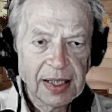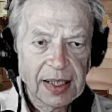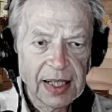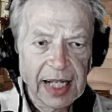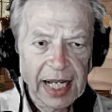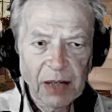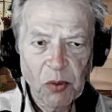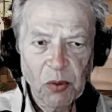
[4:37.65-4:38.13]

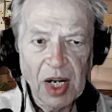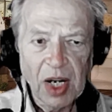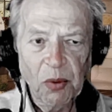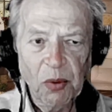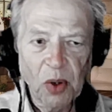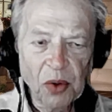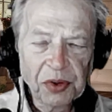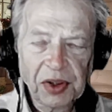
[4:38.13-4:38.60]
And when I
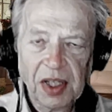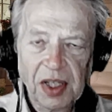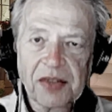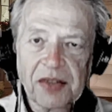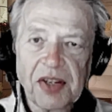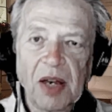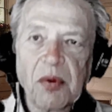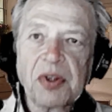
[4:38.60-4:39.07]
wrote
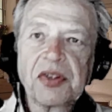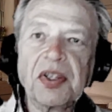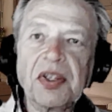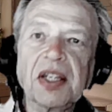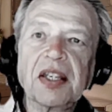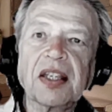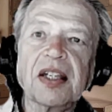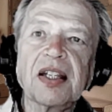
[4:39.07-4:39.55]
this, I was
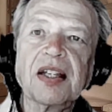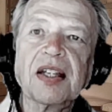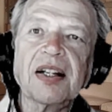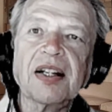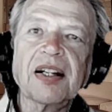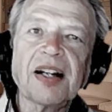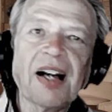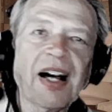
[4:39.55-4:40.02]
thinking,
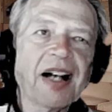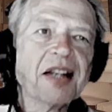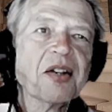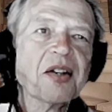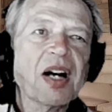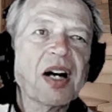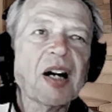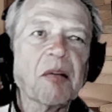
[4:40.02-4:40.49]
I
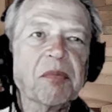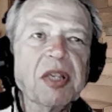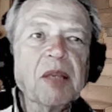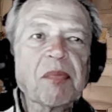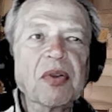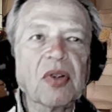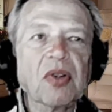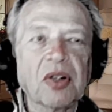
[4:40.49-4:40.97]
know how
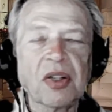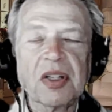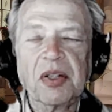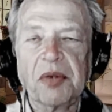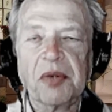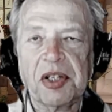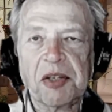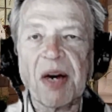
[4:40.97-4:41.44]
people are going to
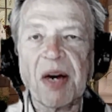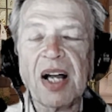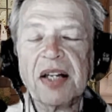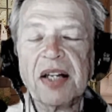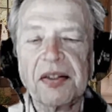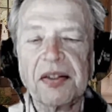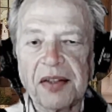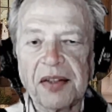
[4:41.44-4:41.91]

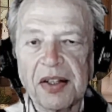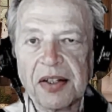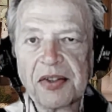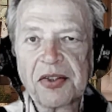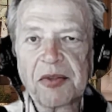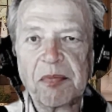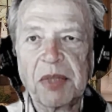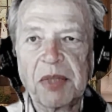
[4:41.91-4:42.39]
respond to
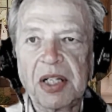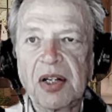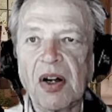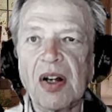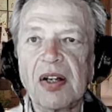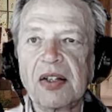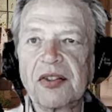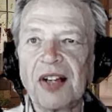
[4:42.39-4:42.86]
this
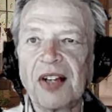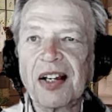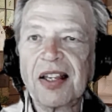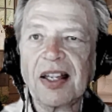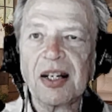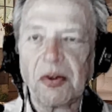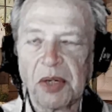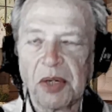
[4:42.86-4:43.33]
because I
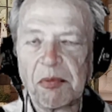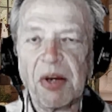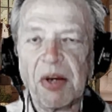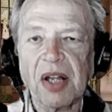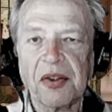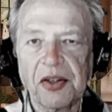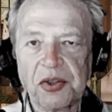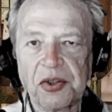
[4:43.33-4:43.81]
kind of
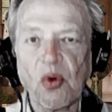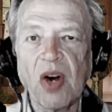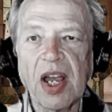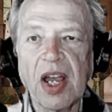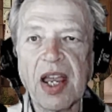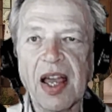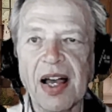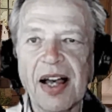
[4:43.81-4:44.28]
respond this
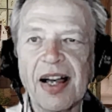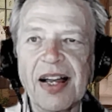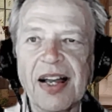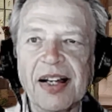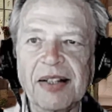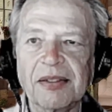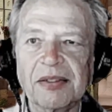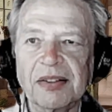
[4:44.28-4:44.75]
way.
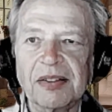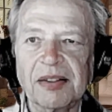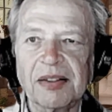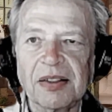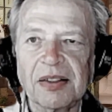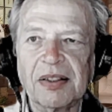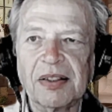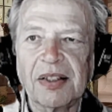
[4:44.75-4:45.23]
I
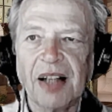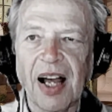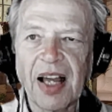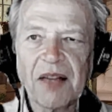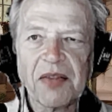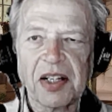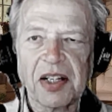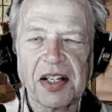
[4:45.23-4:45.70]

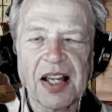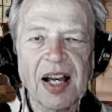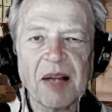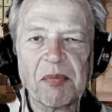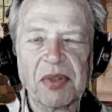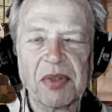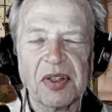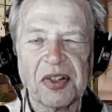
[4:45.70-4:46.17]
haven't
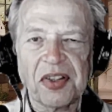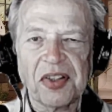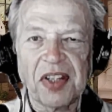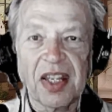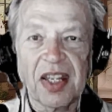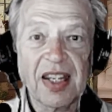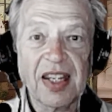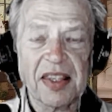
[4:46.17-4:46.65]
accomplished
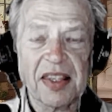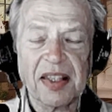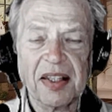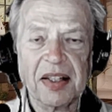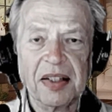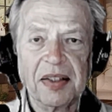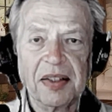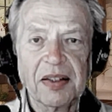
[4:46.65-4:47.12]

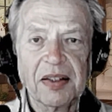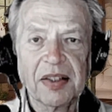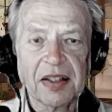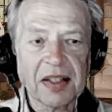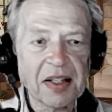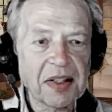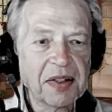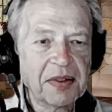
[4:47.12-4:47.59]
anything,
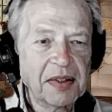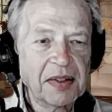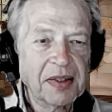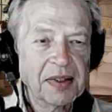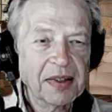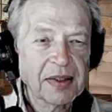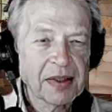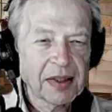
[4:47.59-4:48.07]

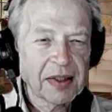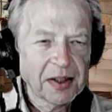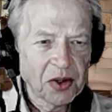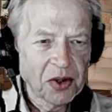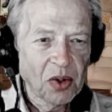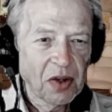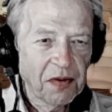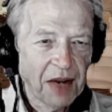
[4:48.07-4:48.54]

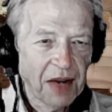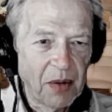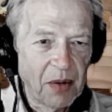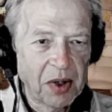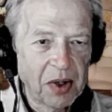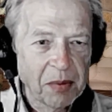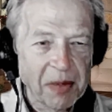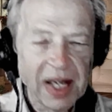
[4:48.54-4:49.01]
So if I
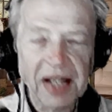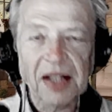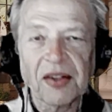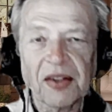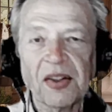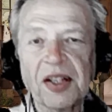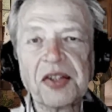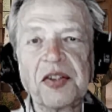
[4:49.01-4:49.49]
were to make a
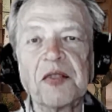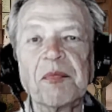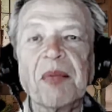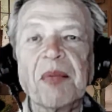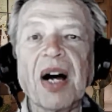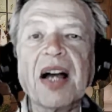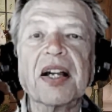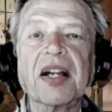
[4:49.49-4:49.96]
list of
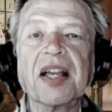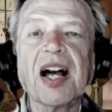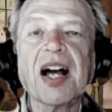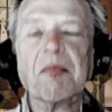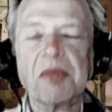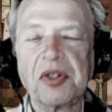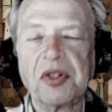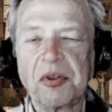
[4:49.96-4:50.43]
my
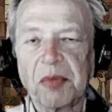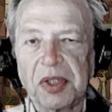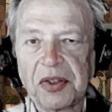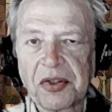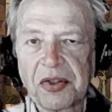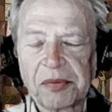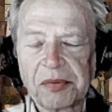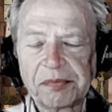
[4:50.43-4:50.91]
accomplishments,